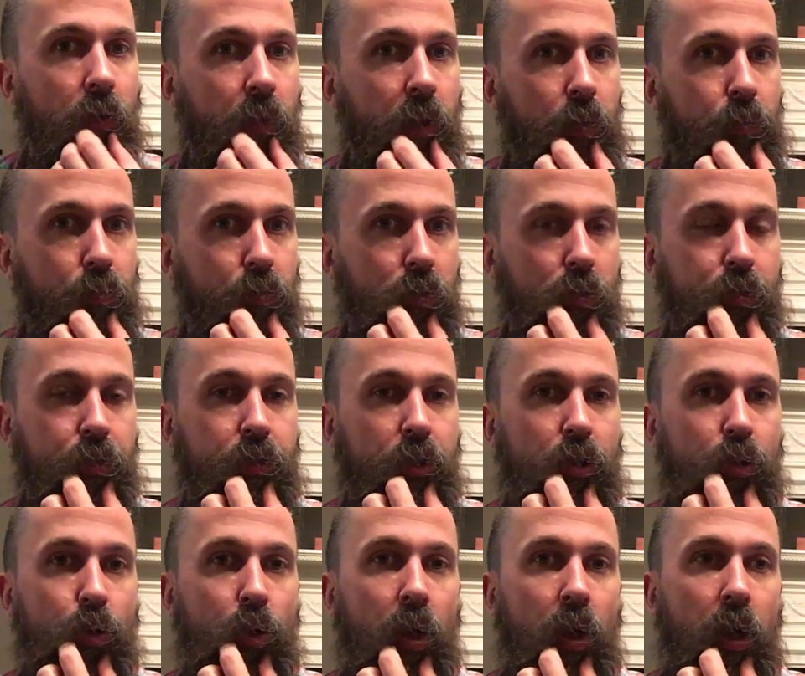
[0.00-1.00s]
of April,
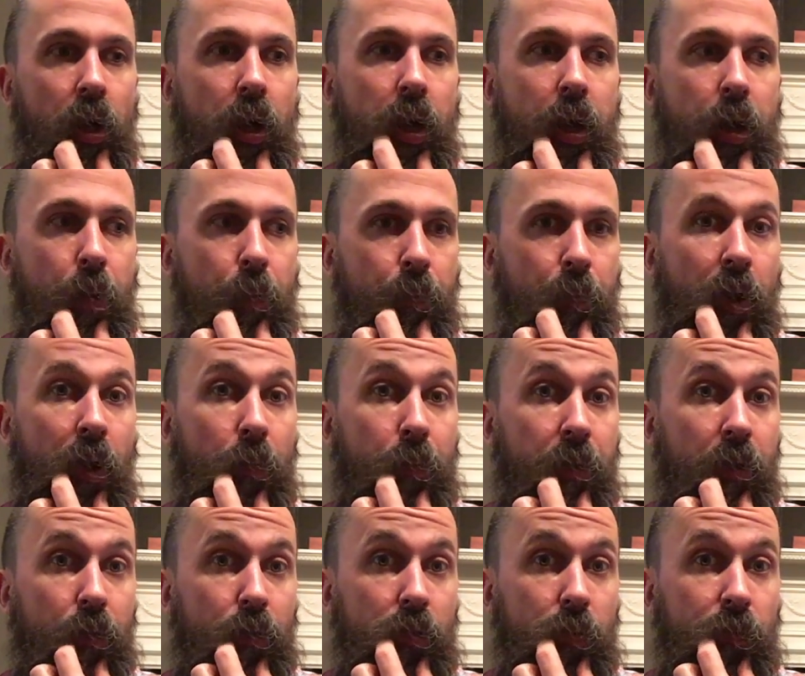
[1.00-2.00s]
so I'll
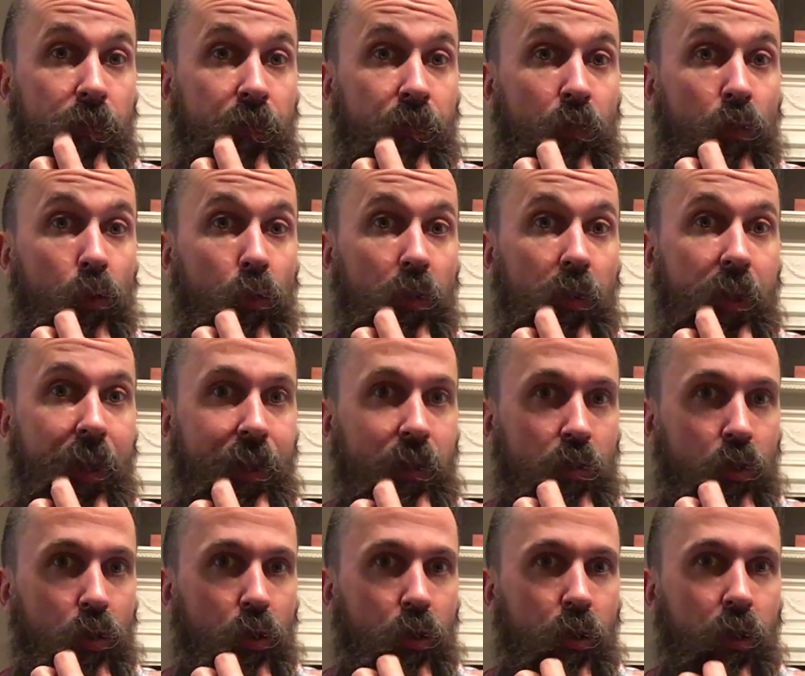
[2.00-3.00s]
be able to forward
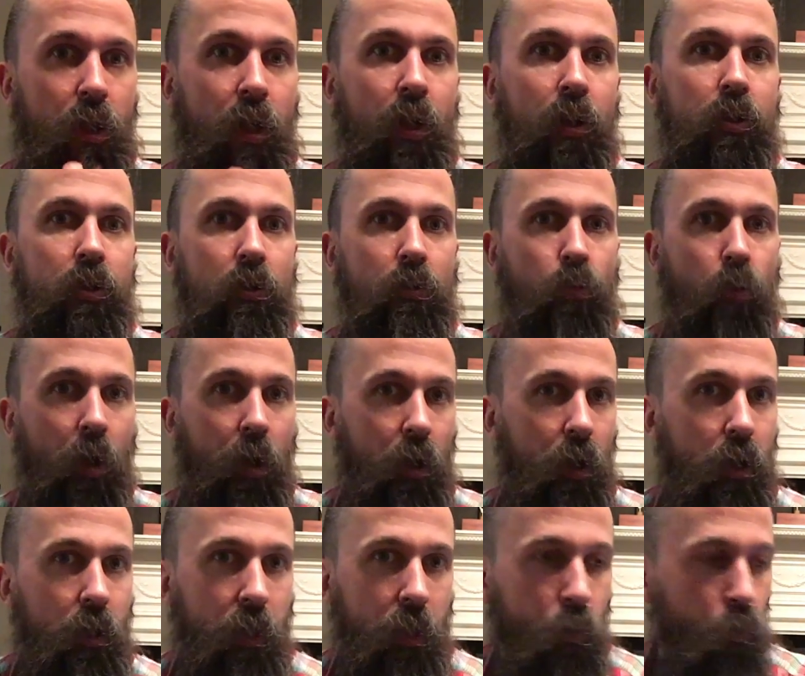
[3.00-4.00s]
that on to one
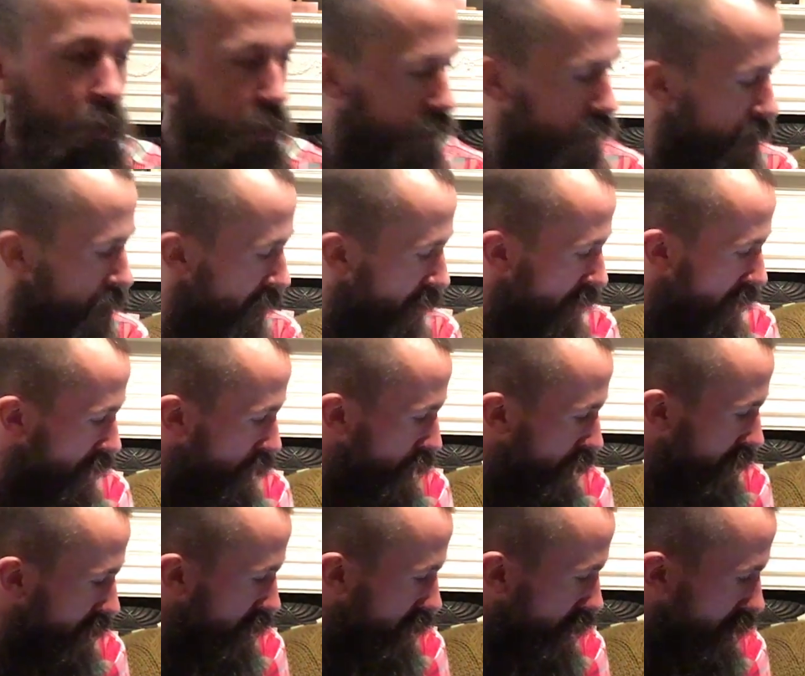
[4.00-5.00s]
lucky winner,
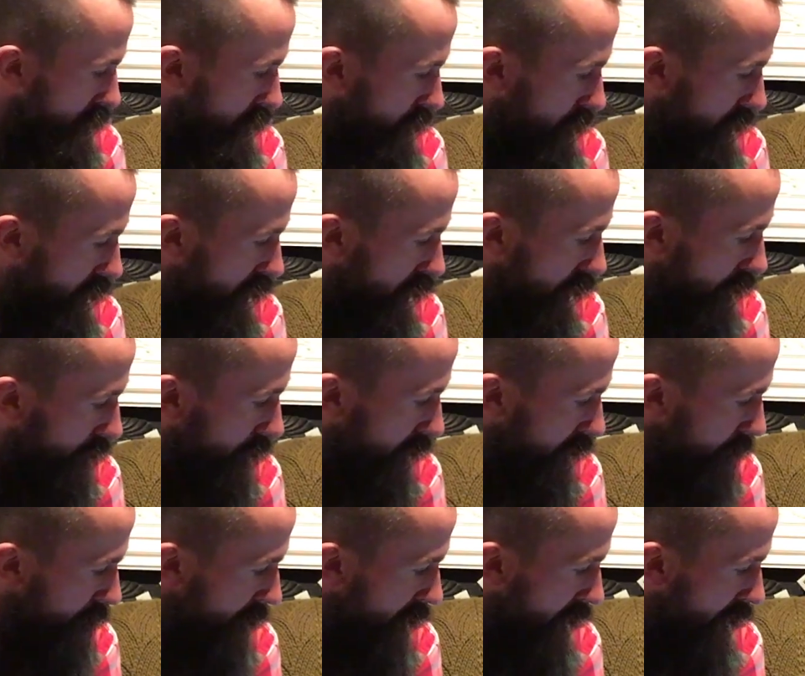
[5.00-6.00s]
which is going to be very
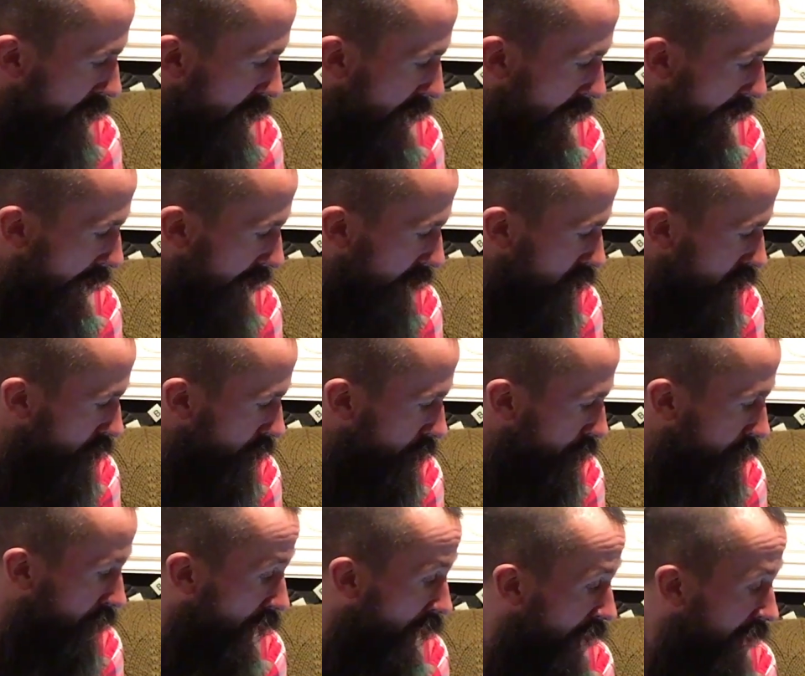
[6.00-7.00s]
lovely. And
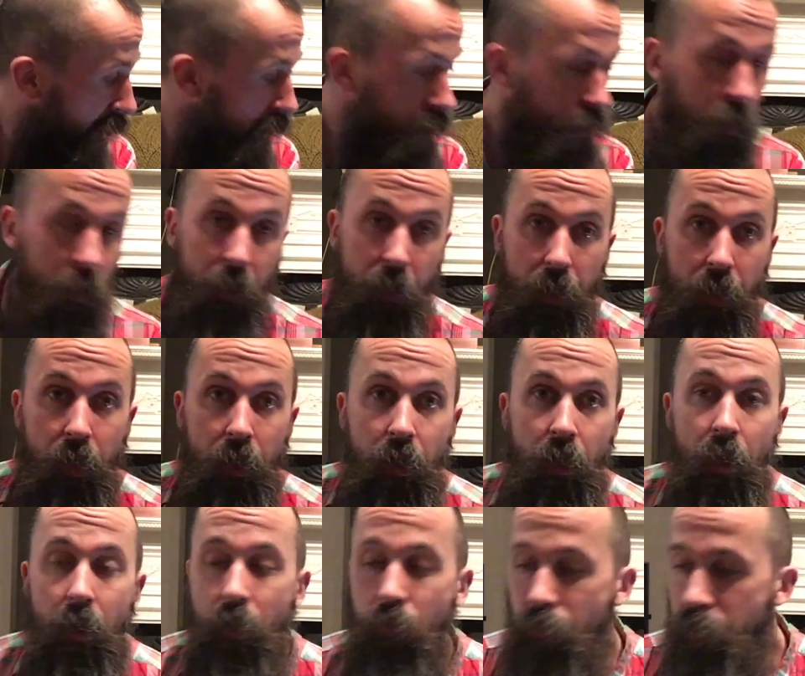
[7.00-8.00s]
finally,
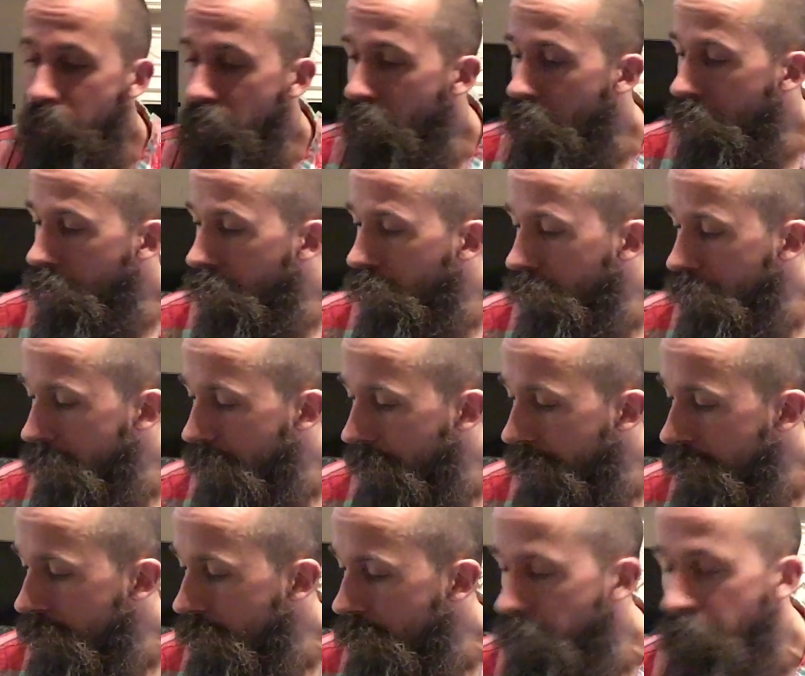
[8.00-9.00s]
I also got
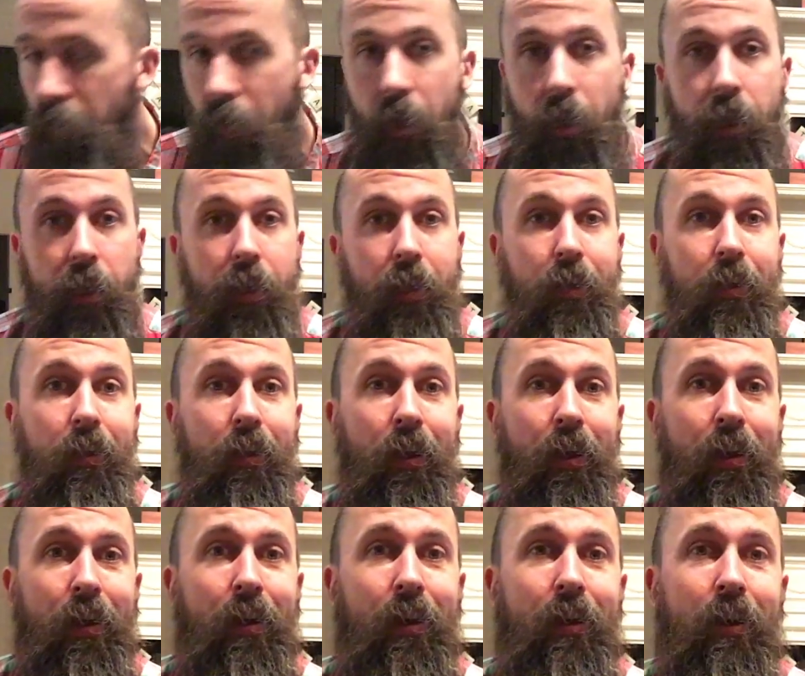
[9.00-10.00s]
contacted
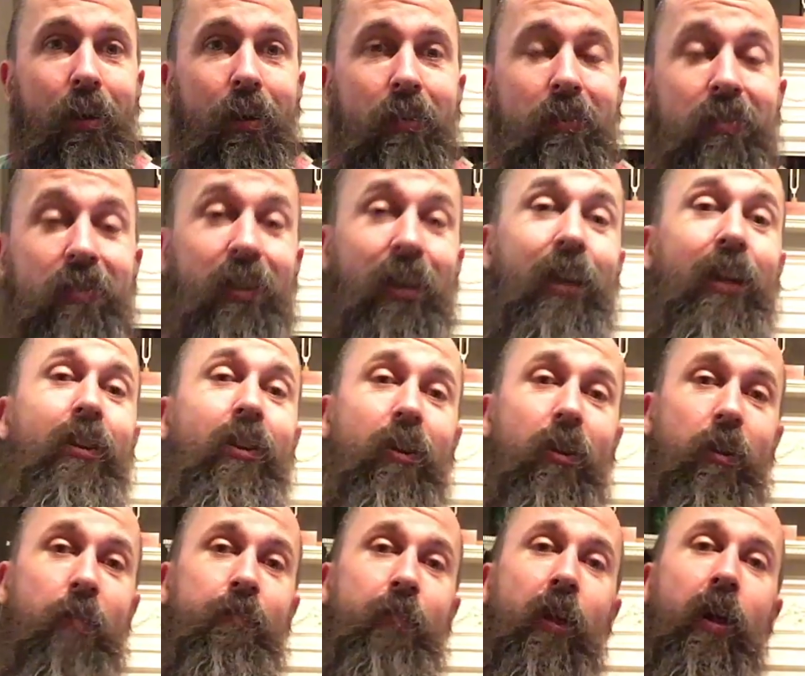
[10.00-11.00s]
by
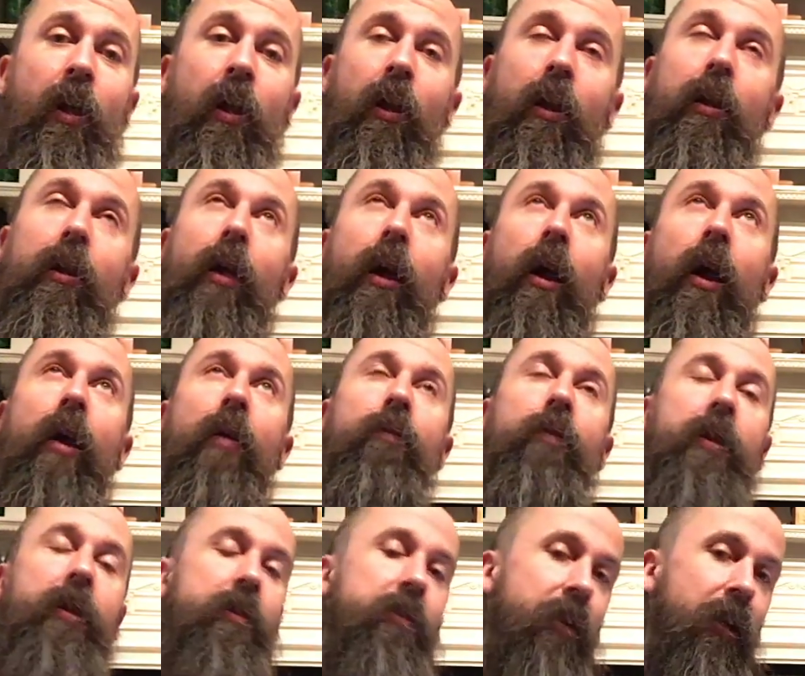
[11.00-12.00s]
Zena,
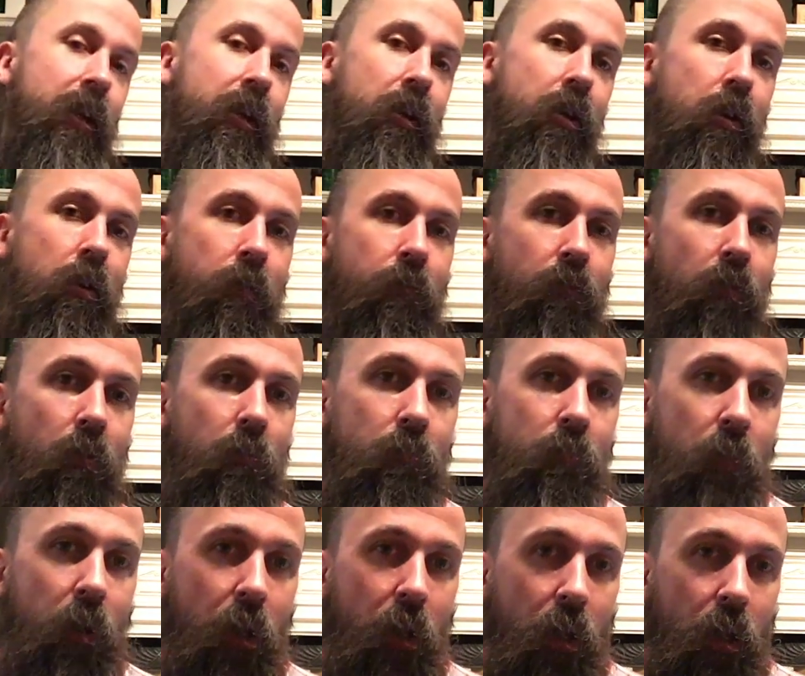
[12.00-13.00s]
lovely Zena
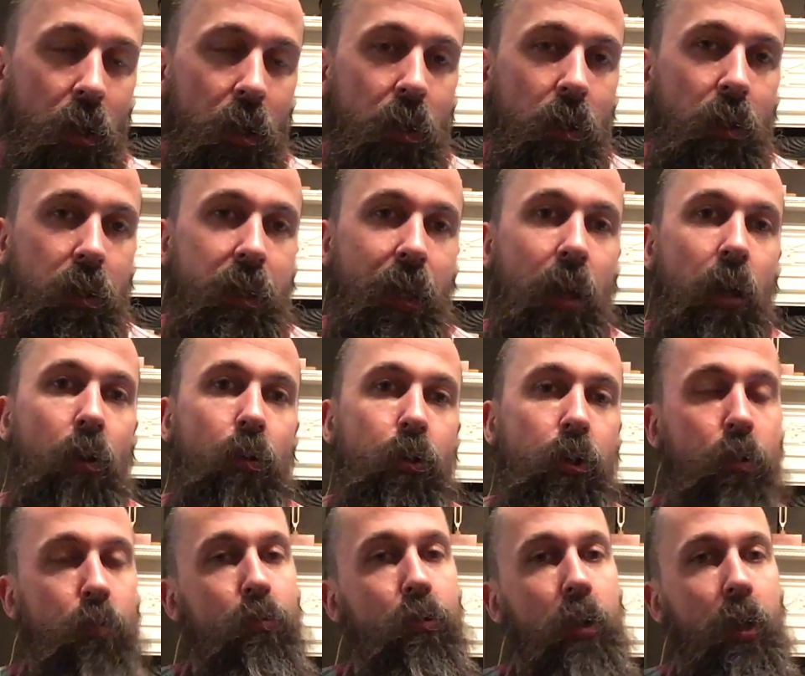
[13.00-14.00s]
from Little Yellow
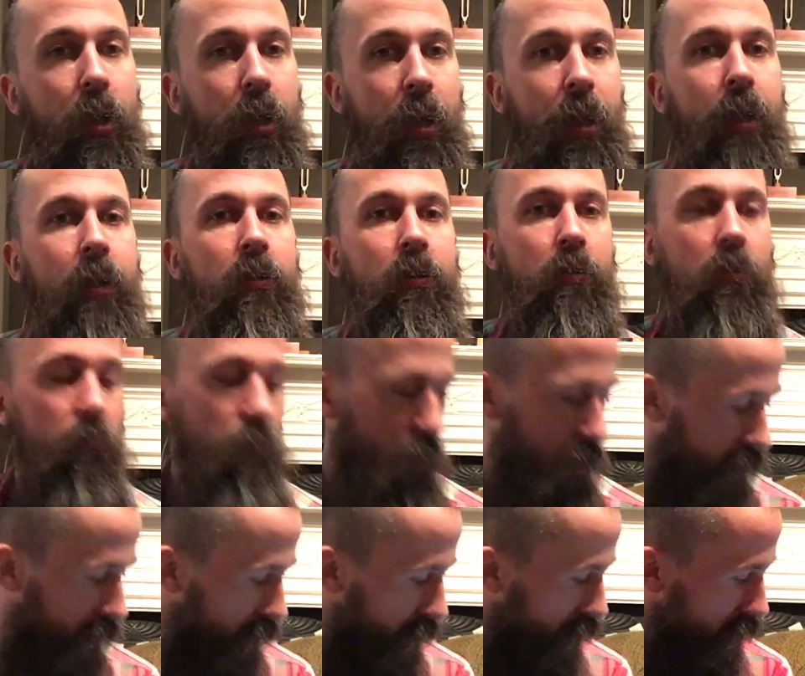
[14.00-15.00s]
Uke
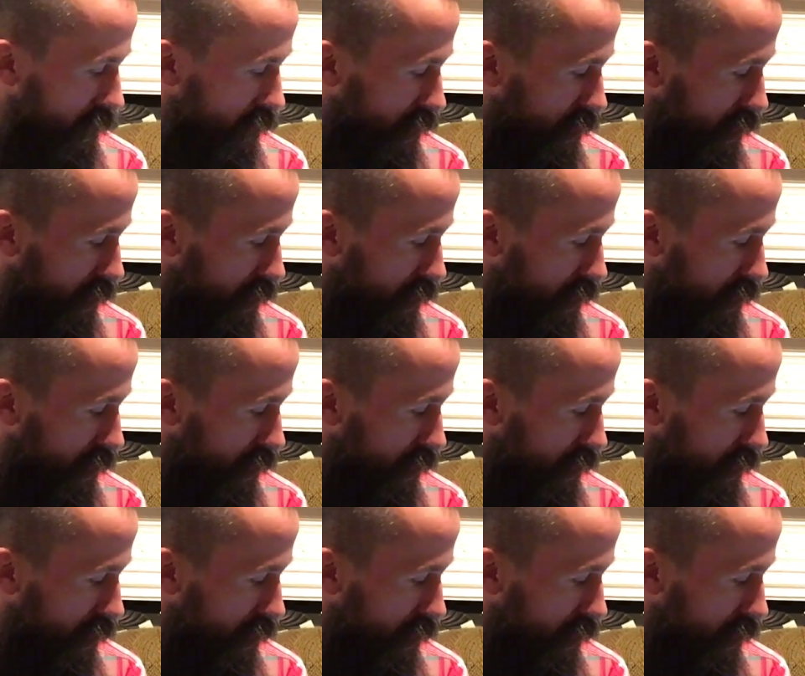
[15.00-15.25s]
Handmade.